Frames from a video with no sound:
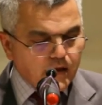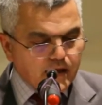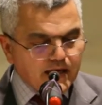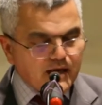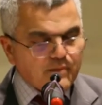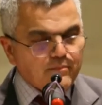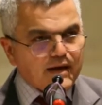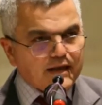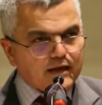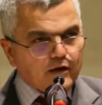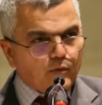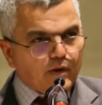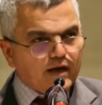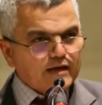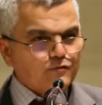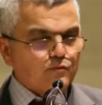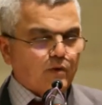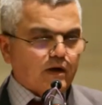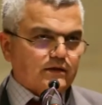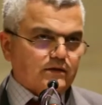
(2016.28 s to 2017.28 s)
In many
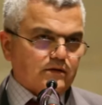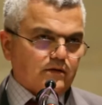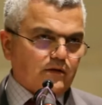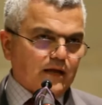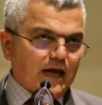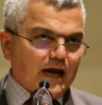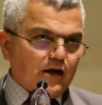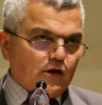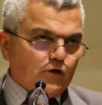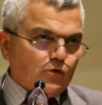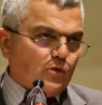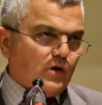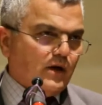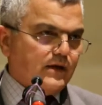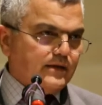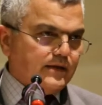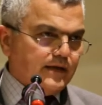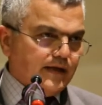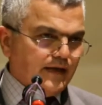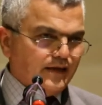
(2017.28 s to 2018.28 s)
ways, what
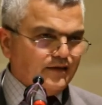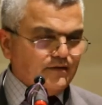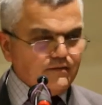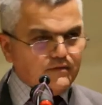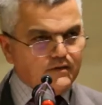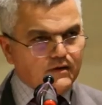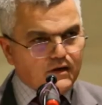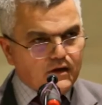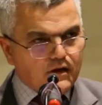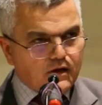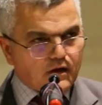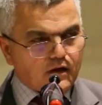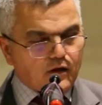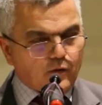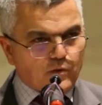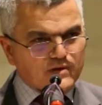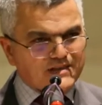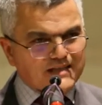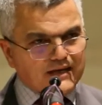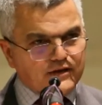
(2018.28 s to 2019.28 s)
Erdogan did
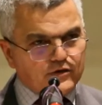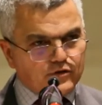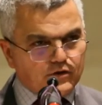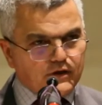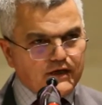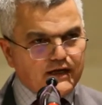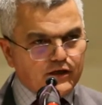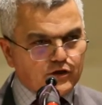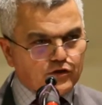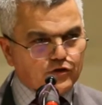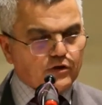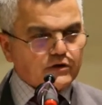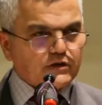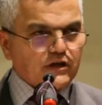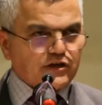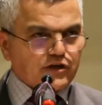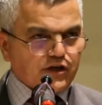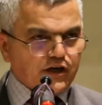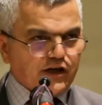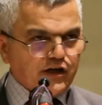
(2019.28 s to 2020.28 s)
was he took
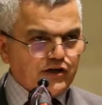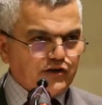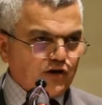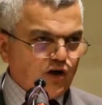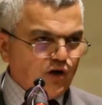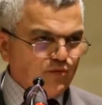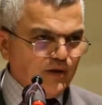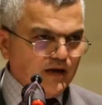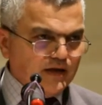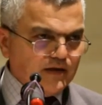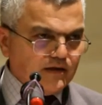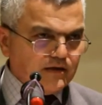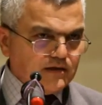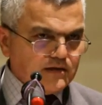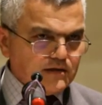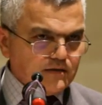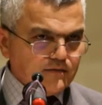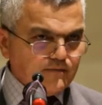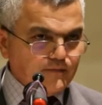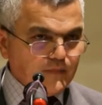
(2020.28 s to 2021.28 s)
the Turkish
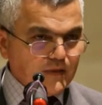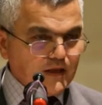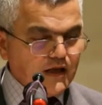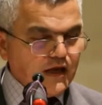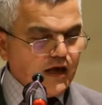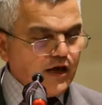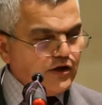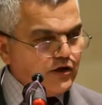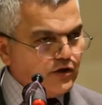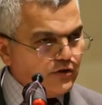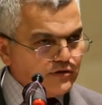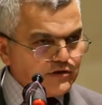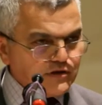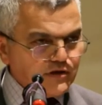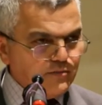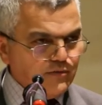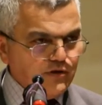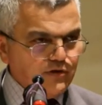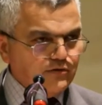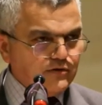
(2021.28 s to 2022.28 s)
Armenians, a huge
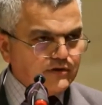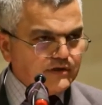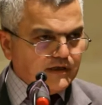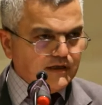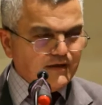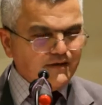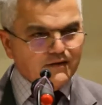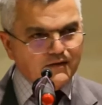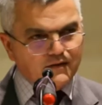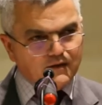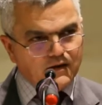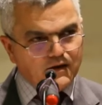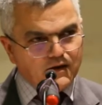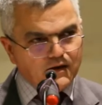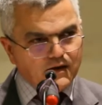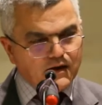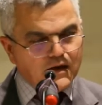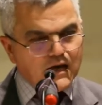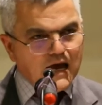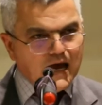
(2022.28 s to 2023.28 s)
community,
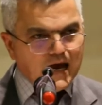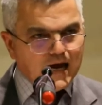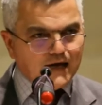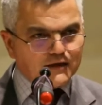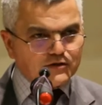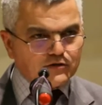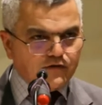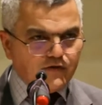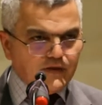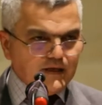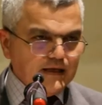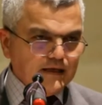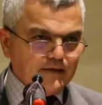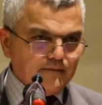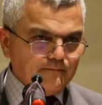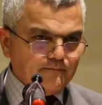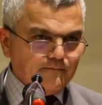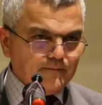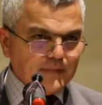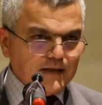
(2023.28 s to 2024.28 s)
out of the,
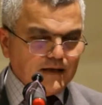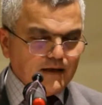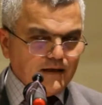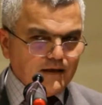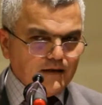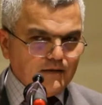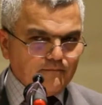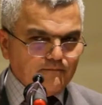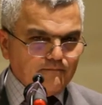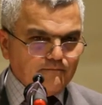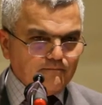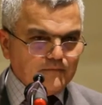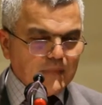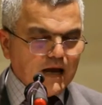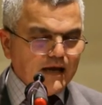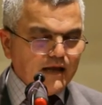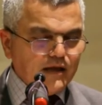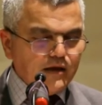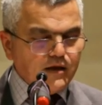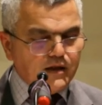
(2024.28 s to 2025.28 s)

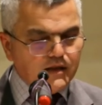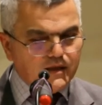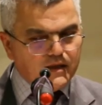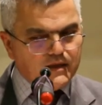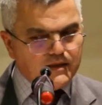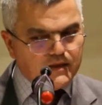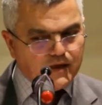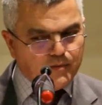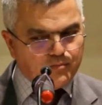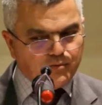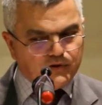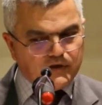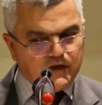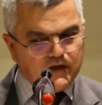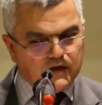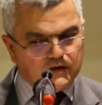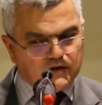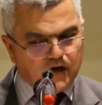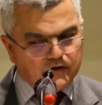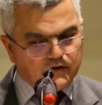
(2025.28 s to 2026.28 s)
he put
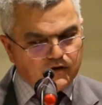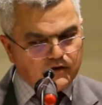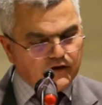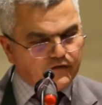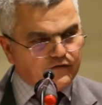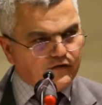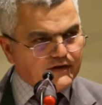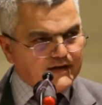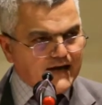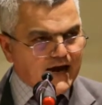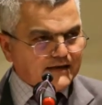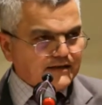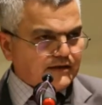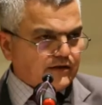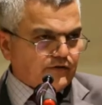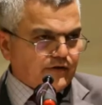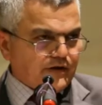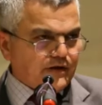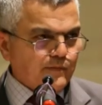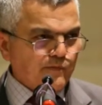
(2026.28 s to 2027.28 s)
it in a different
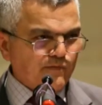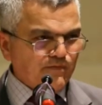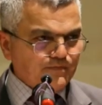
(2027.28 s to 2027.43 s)
category.